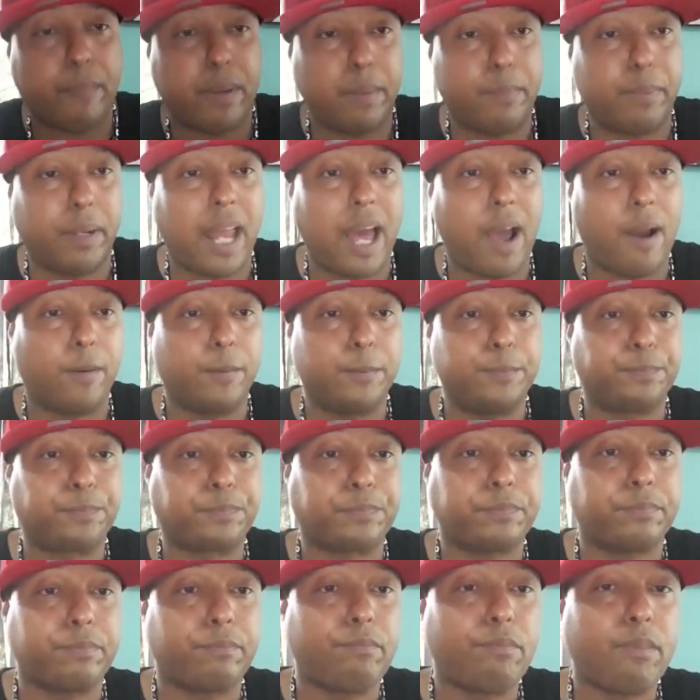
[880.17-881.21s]
people out.
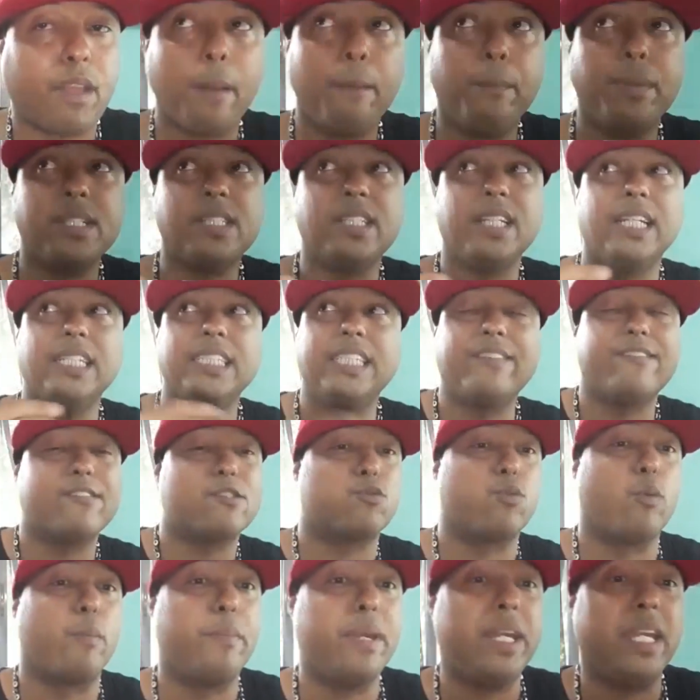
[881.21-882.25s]
But see, the
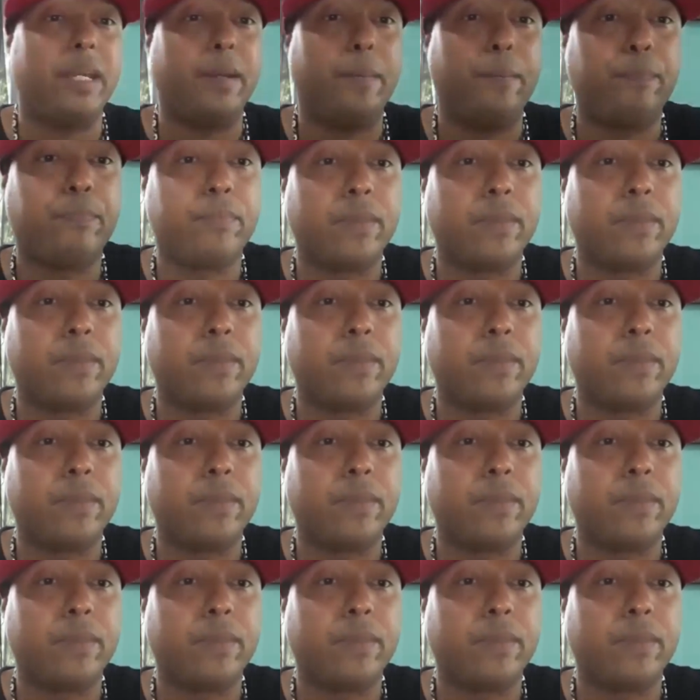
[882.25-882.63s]
difference with me,